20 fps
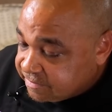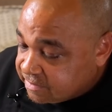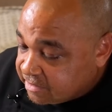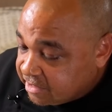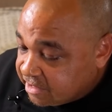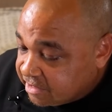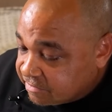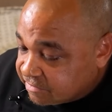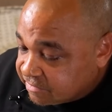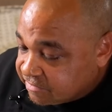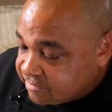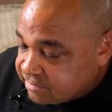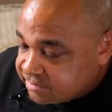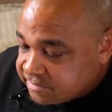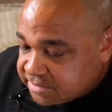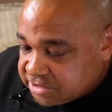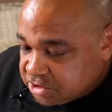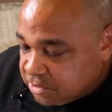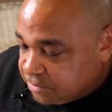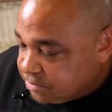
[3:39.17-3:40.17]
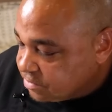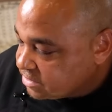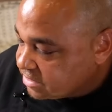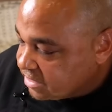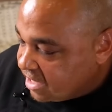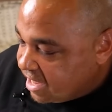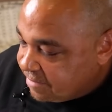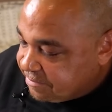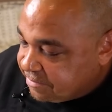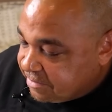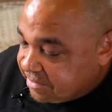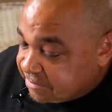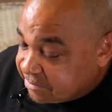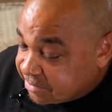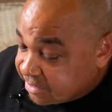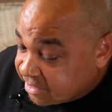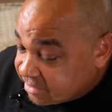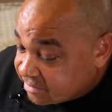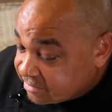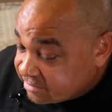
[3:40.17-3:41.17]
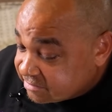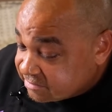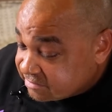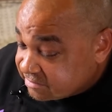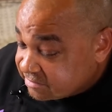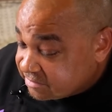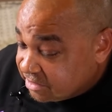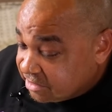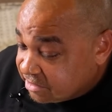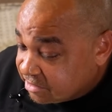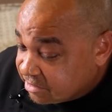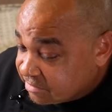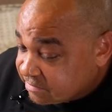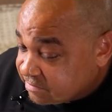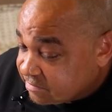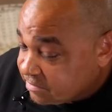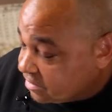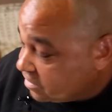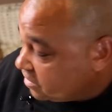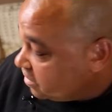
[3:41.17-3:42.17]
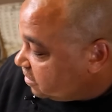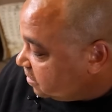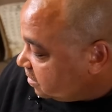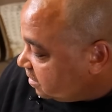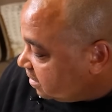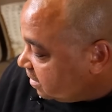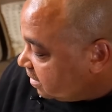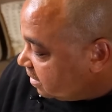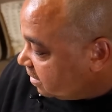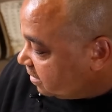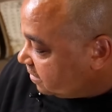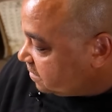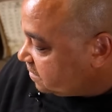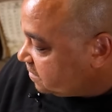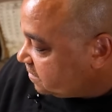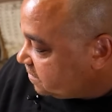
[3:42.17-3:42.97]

and it was super sloppy, but we're gonna do it again.